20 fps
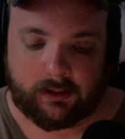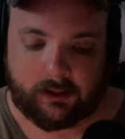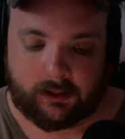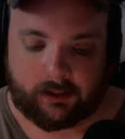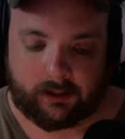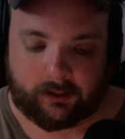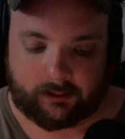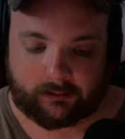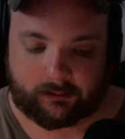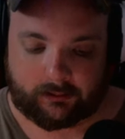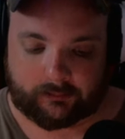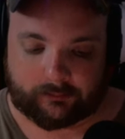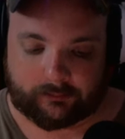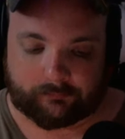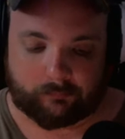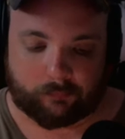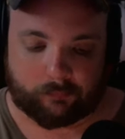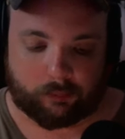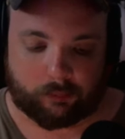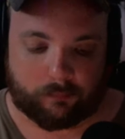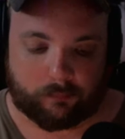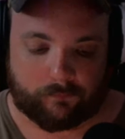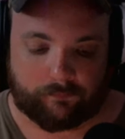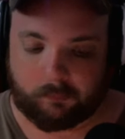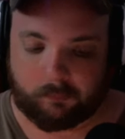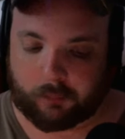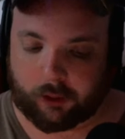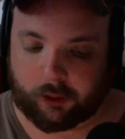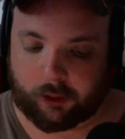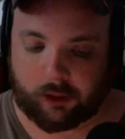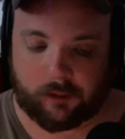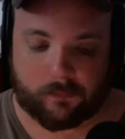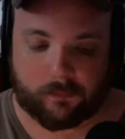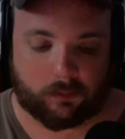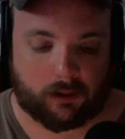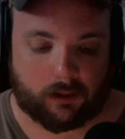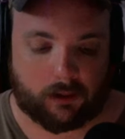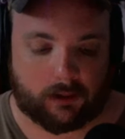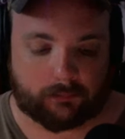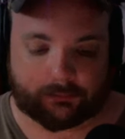Um, per
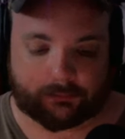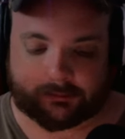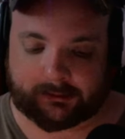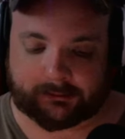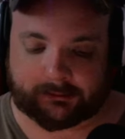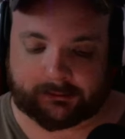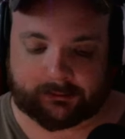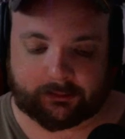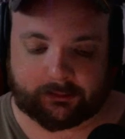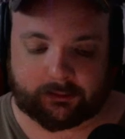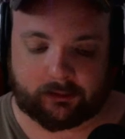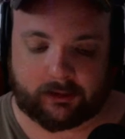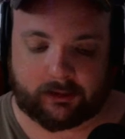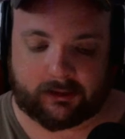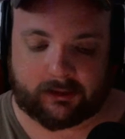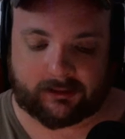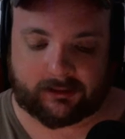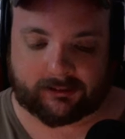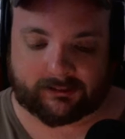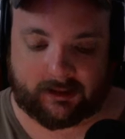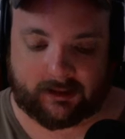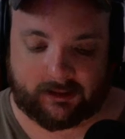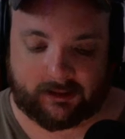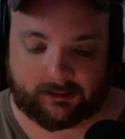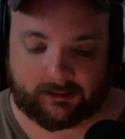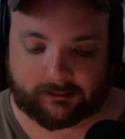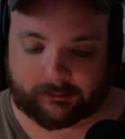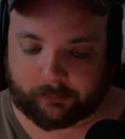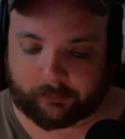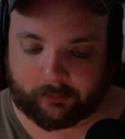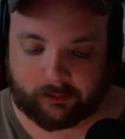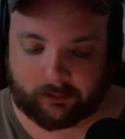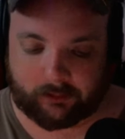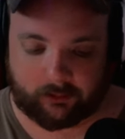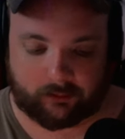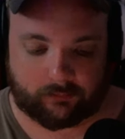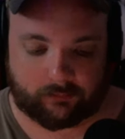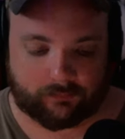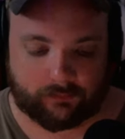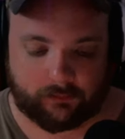processor uh, size
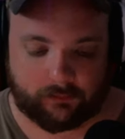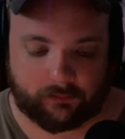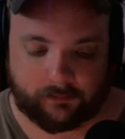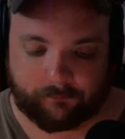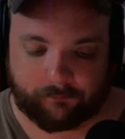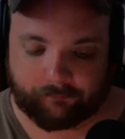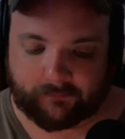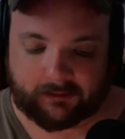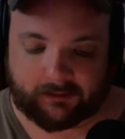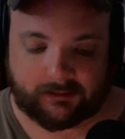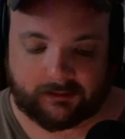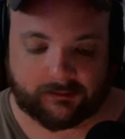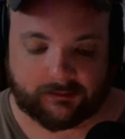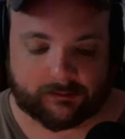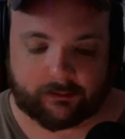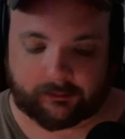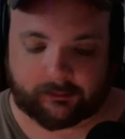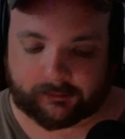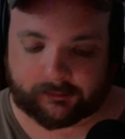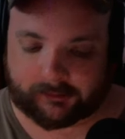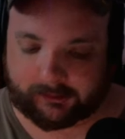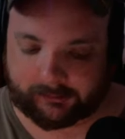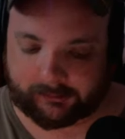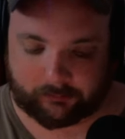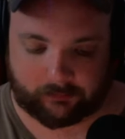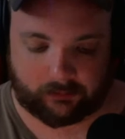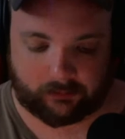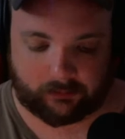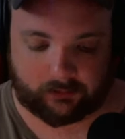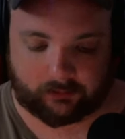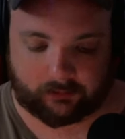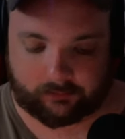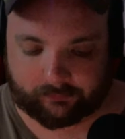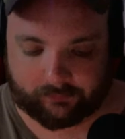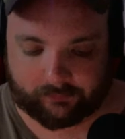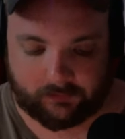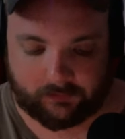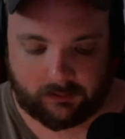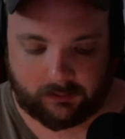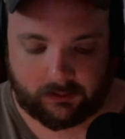12, install size
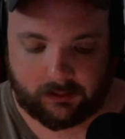12.